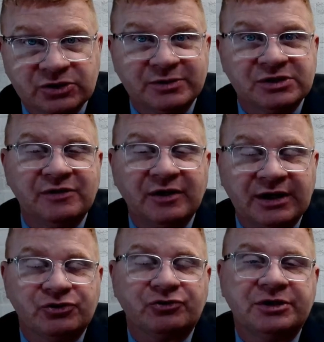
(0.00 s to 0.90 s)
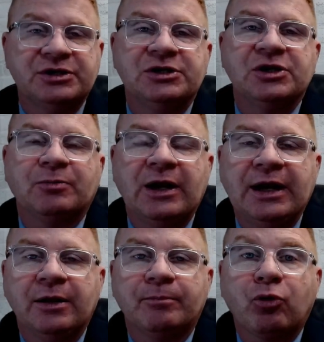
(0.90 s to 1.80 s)
specific and strategic
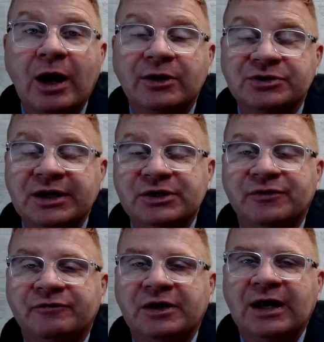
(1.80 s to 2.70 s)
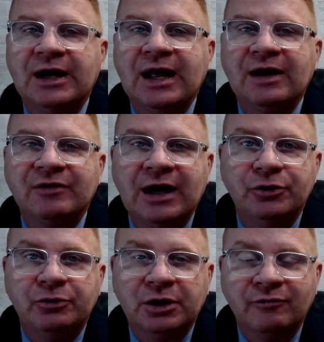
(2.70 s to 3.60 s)
planning prior to age 59 and a half and how
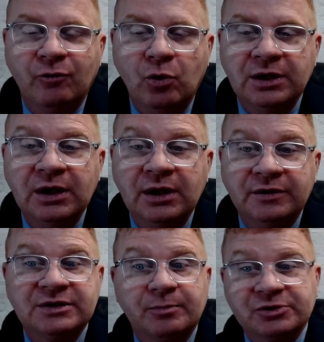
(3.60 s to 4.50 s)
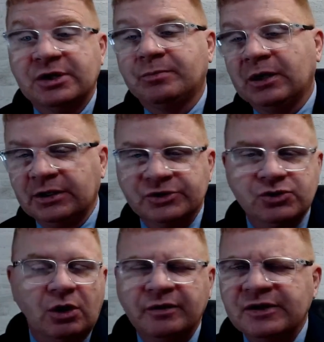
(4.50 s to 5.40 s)
you can avoid the 10% penalty.
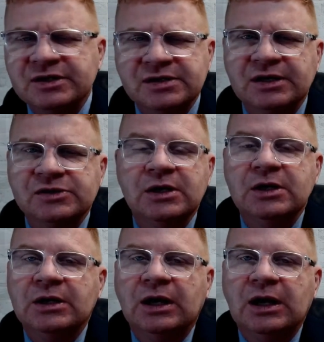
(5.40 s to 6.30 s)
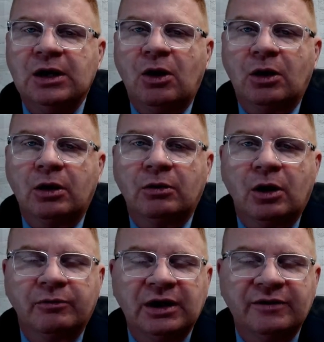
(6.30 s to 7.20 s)
So all of these things
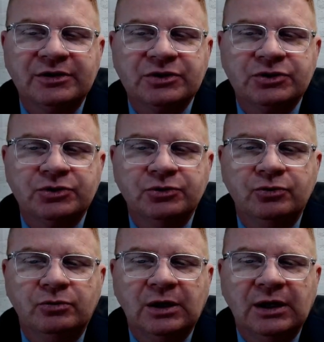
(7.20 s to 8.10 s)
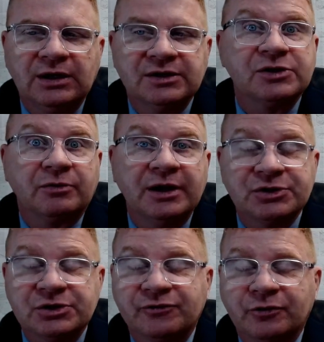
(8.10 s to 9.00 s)
are relevant to
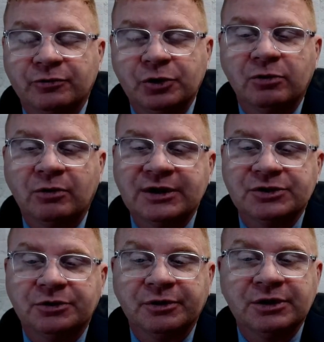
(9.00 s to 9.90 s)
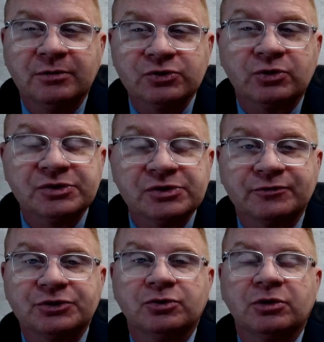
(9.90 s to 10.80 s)
considerations for utilizing your income sources
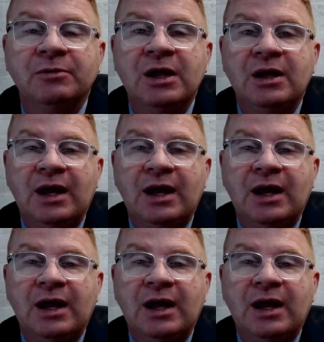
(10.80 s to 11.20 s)
for sure.